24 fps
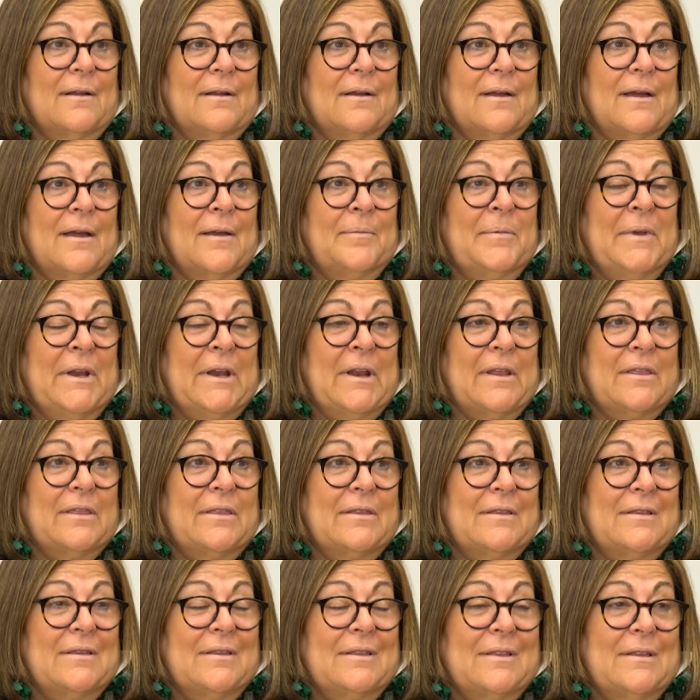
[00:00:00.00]
I mean, I
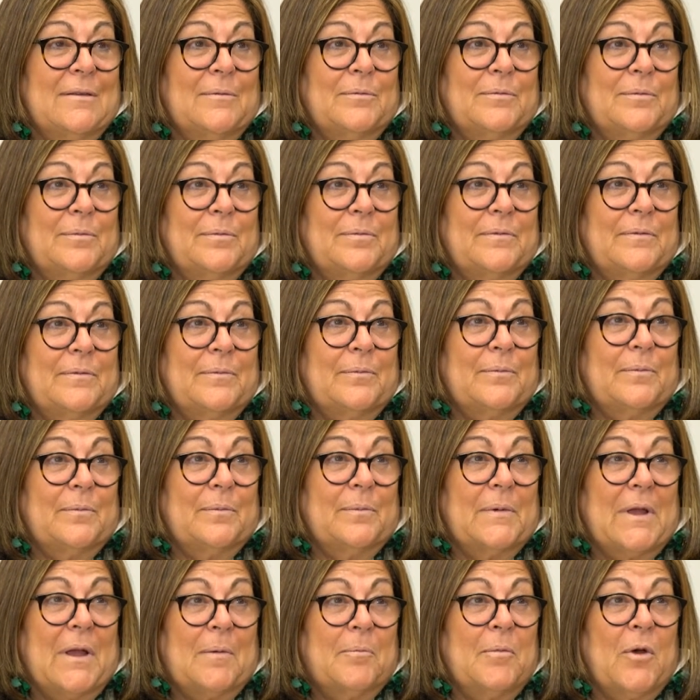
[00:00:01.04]

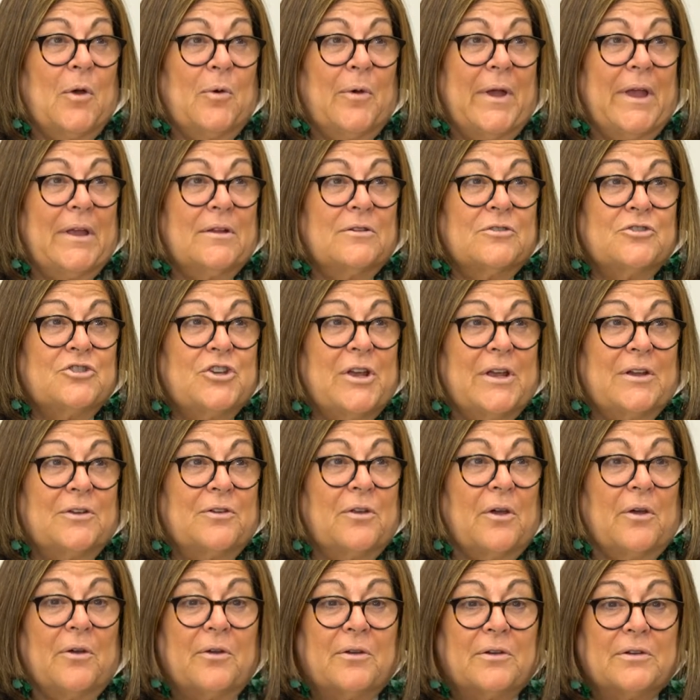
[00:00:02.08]
got Moet and
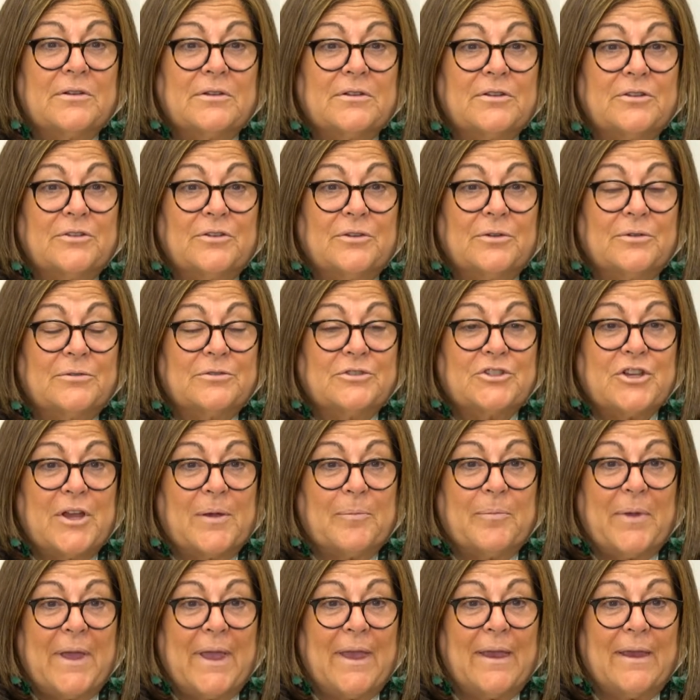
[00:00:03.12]
Chandon to do
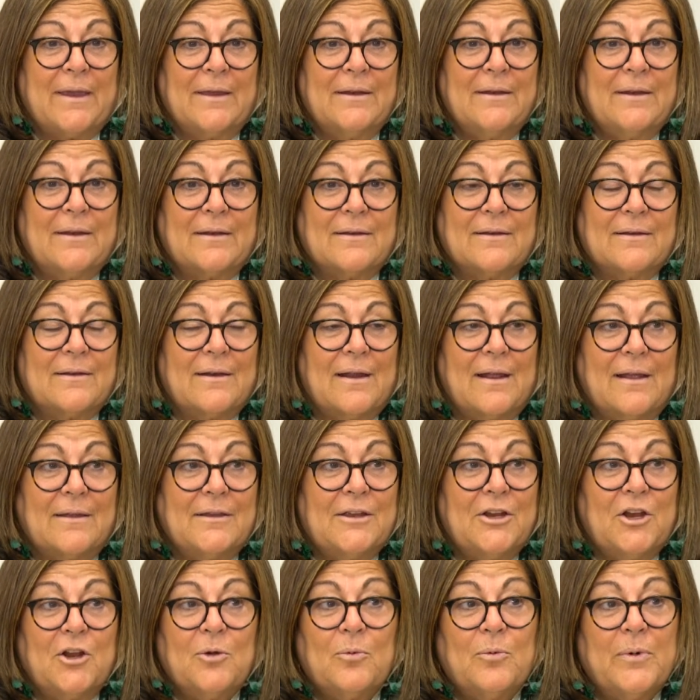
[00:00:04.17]
champagne, and
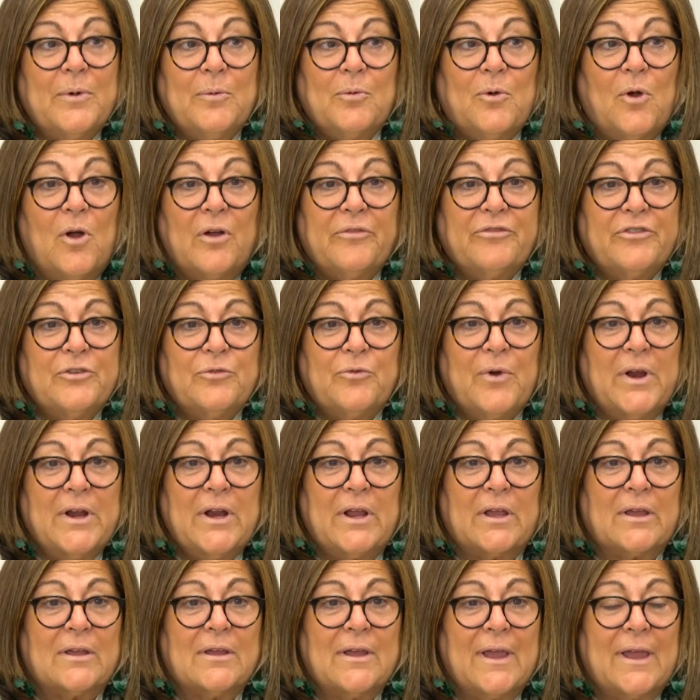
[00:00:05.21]
you know, we were off and
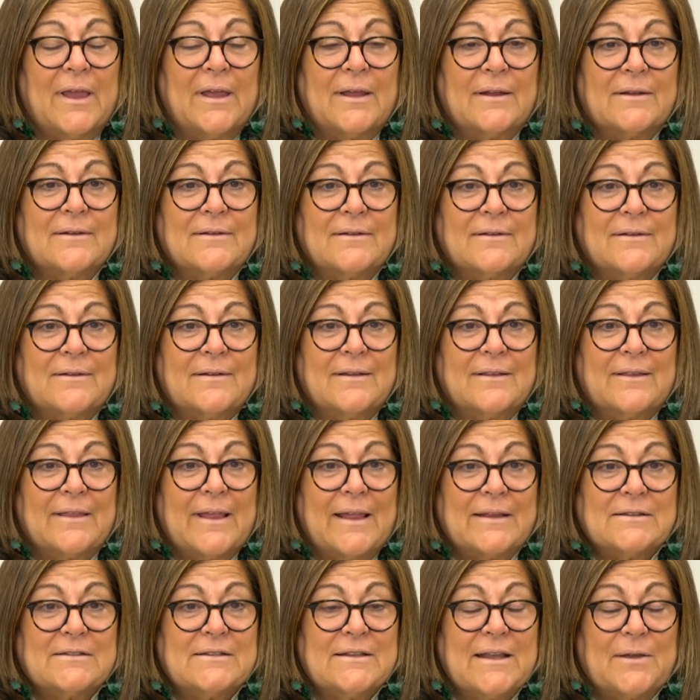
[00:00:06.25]
running. And
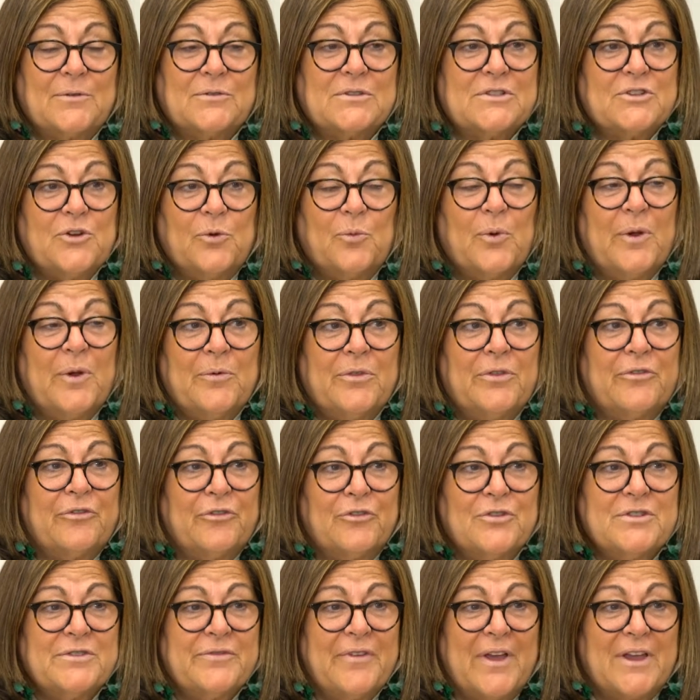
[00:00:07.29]
that's how it started. the
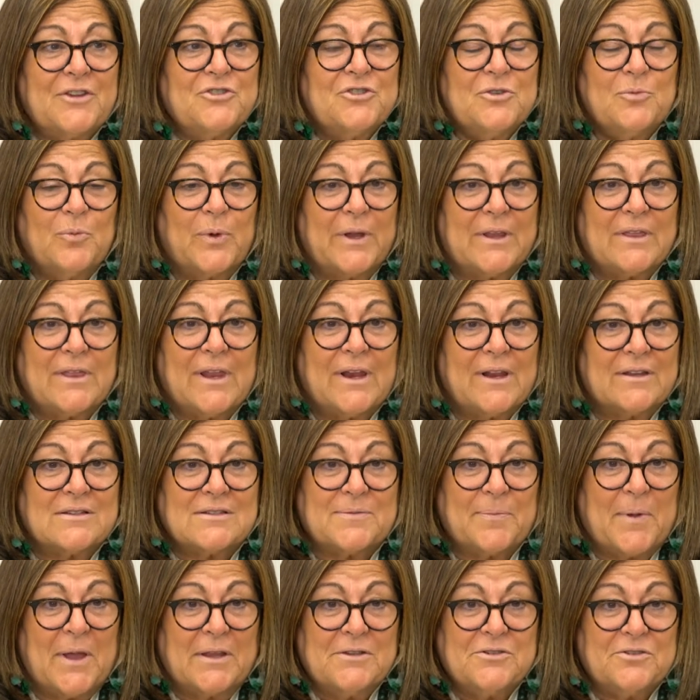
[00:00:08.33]
first fashion week that had
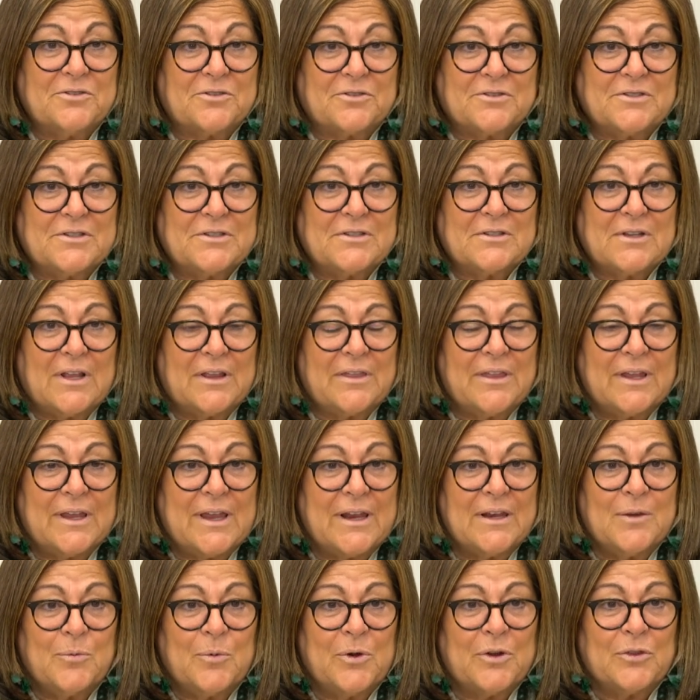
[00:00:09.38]
sponsors, I think,
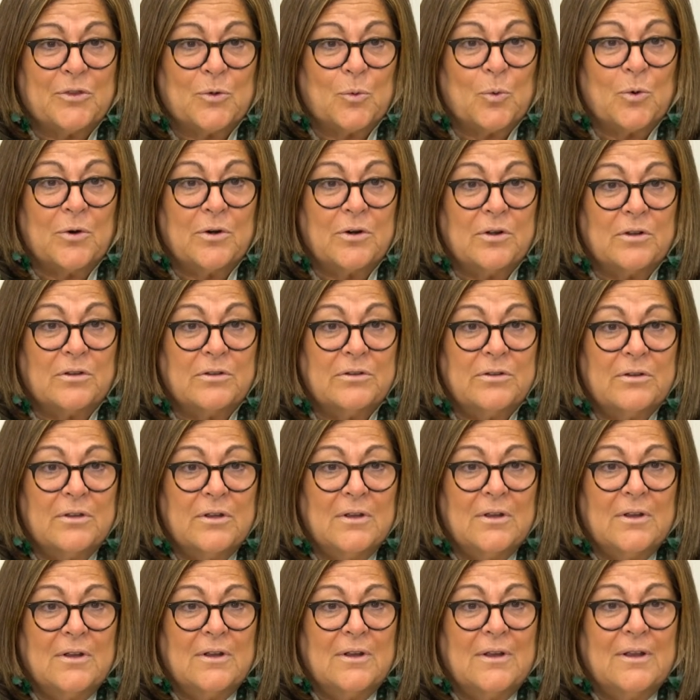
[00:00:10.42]
anywhere in the world,
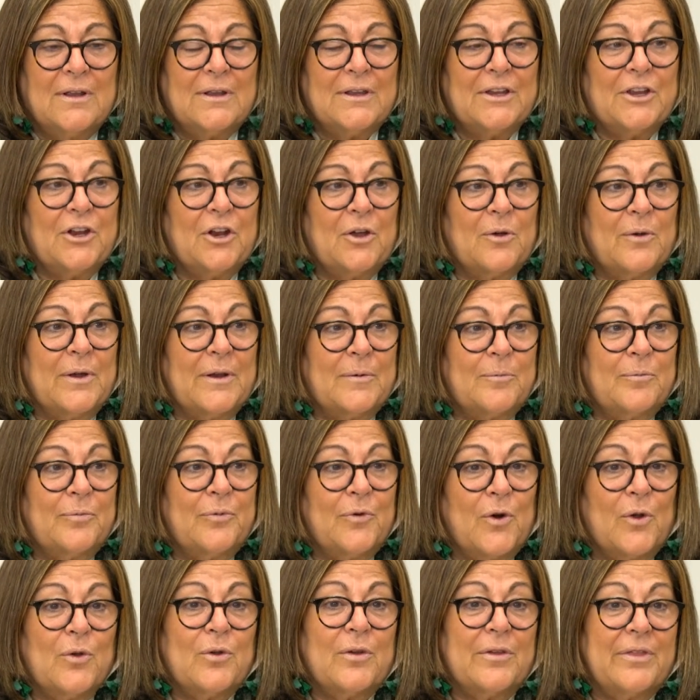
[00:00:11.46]
you know, and
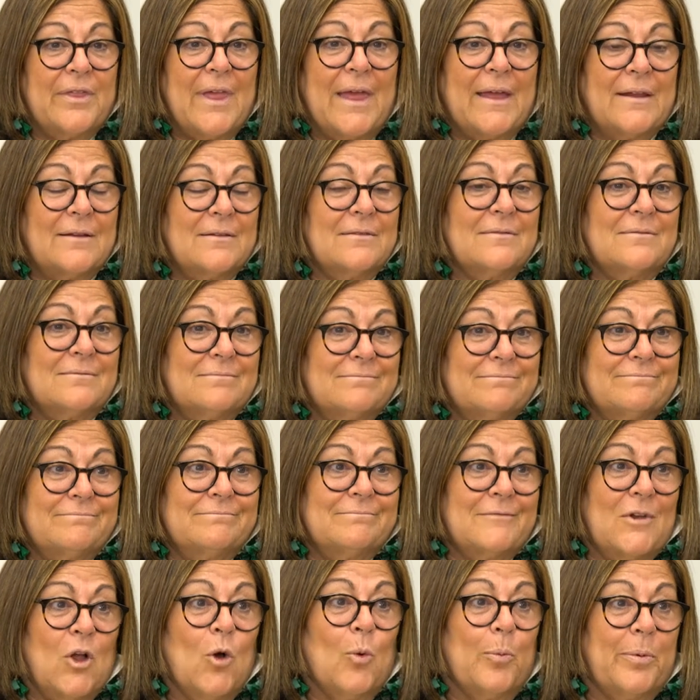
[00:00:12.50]
broke that
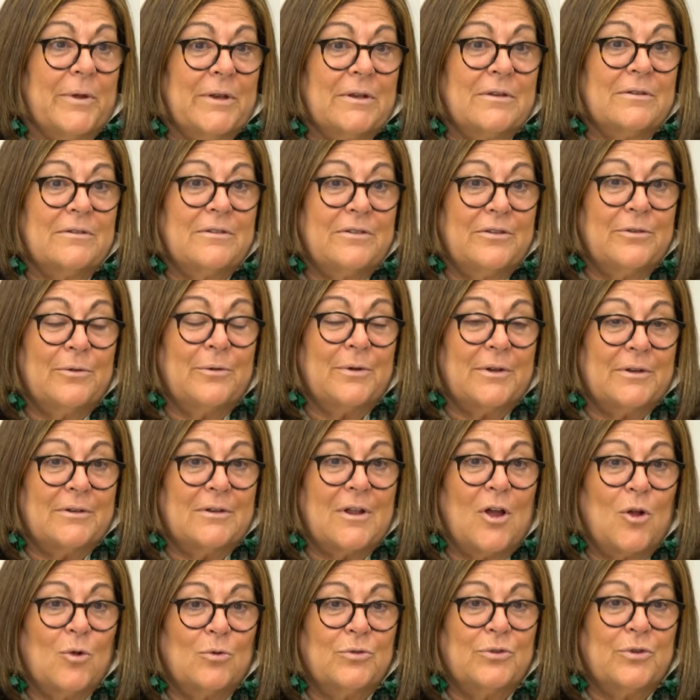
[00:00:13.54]
open to a
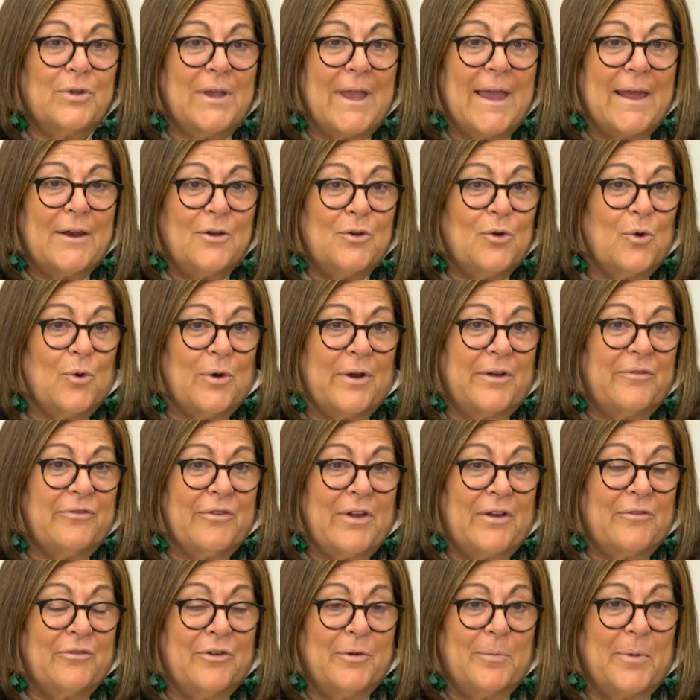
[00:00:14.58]
whole new category for
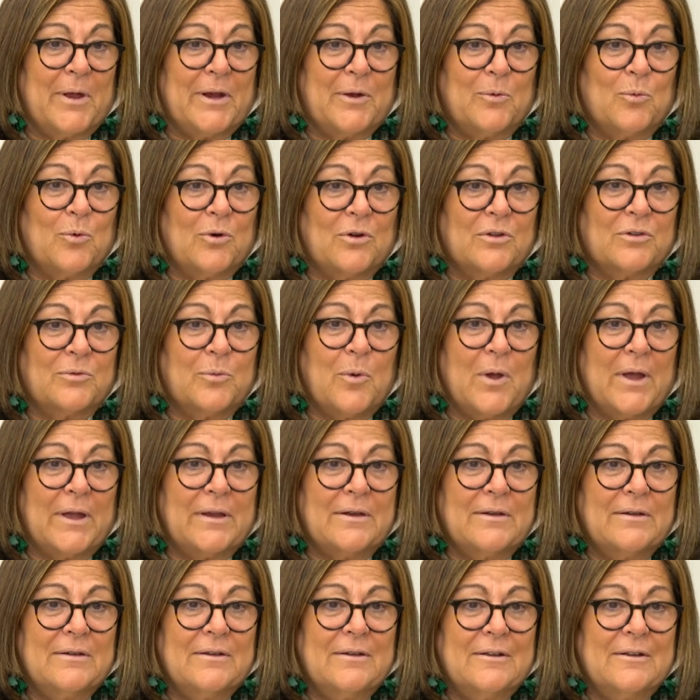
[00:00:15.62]
everybody worldwide.